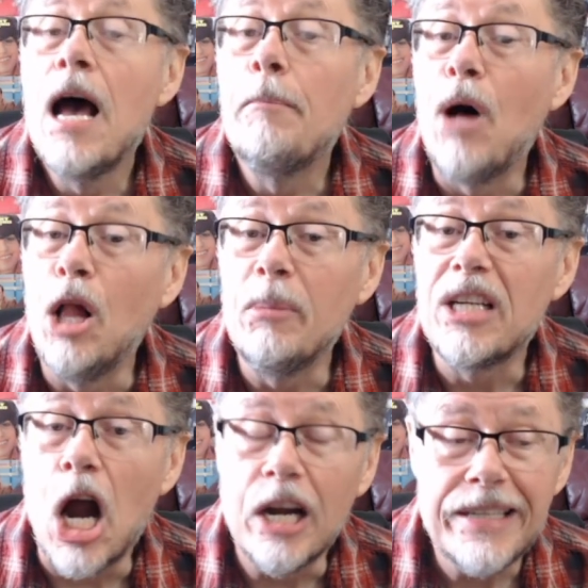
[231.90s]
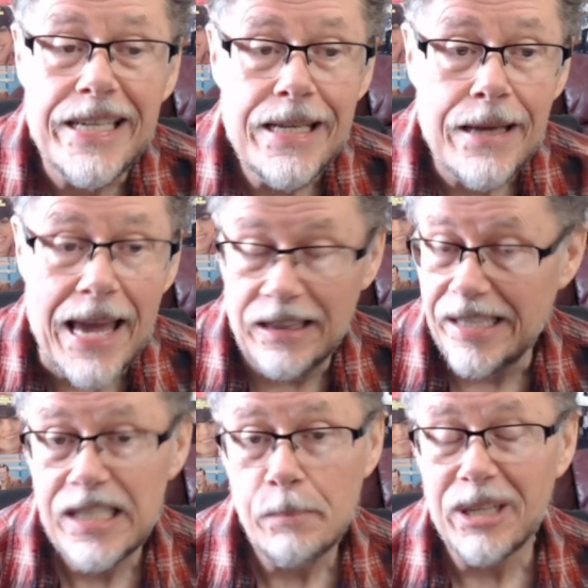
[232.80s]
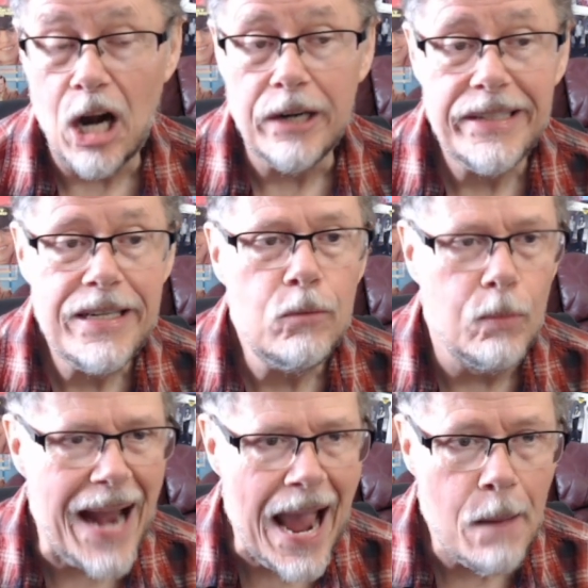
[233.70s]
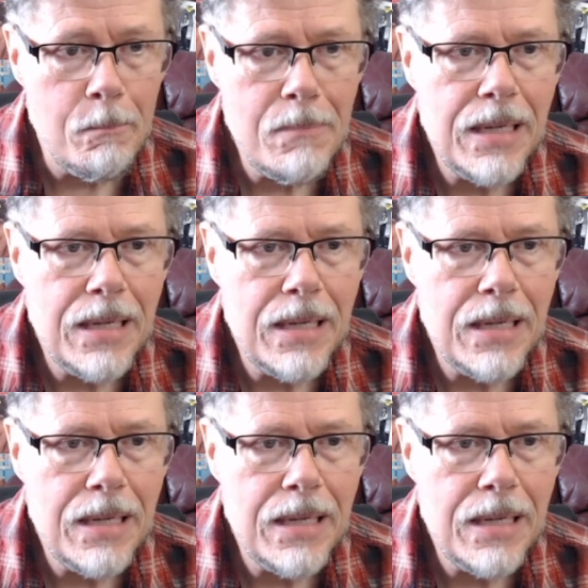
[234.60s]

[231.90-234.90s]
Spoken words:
Paul McCartney and Linda McCartney, Ram.